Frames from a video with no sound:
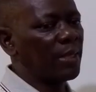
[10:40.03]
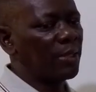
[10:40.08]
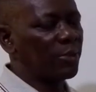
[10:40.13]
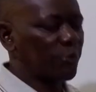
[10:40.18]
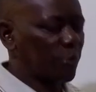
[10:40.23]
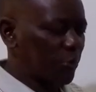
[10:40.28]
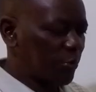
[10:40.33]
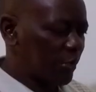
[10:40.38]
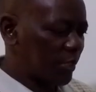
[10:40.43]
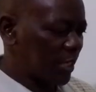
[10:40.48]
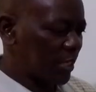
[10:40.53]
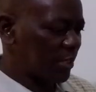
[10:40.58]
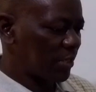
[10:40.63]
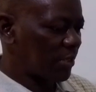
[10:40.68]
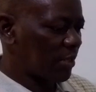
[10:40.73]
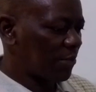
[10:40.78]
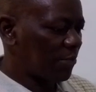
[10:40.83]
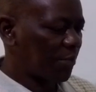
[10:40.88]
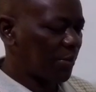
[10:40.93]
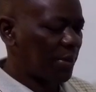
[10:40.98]
So you
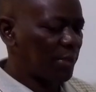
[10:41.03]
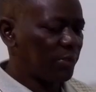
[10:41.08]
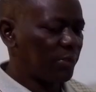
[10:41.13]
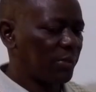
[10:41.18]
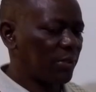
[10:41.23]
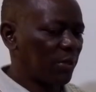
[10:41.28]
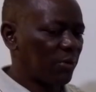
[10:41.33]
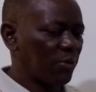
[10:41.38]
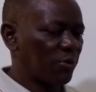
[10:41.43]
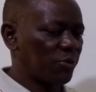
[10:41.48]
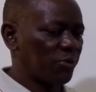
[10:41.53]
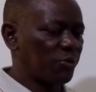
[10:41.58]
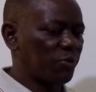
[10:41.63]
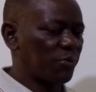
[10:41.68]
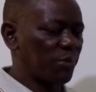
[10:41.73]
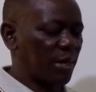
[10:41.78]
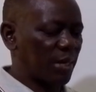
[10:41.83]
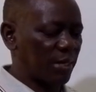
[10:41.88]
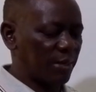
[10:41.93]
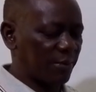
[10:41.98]
change the price, the
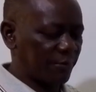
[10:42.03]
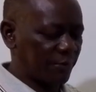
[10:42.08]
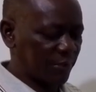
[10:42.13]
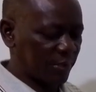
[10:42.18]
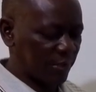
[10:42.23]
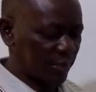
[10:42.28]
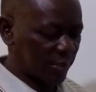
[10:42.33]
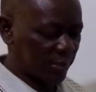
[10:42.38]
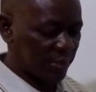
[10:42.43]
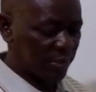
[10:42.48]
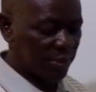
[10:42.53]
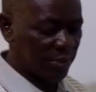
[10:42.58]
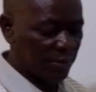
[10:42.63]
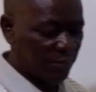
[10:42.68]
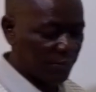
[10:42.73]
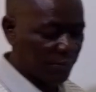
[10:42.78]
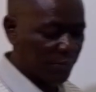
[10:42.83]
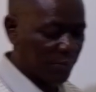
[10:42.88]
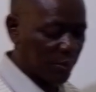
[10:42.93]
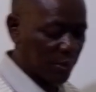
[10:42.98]
consumer leaves it.
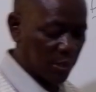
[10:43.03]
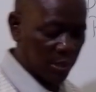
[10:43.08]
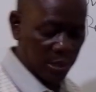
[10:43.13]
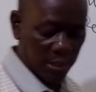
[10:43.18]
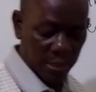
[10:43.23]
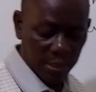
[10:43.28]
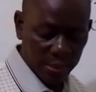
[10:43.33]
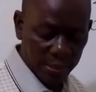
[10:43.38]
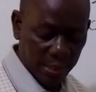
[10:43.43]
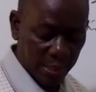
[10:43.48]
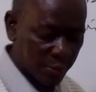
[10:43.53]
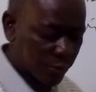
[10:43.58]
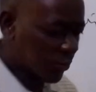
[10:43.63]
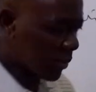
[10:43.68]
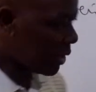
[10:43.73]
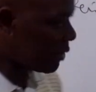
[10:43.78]
That's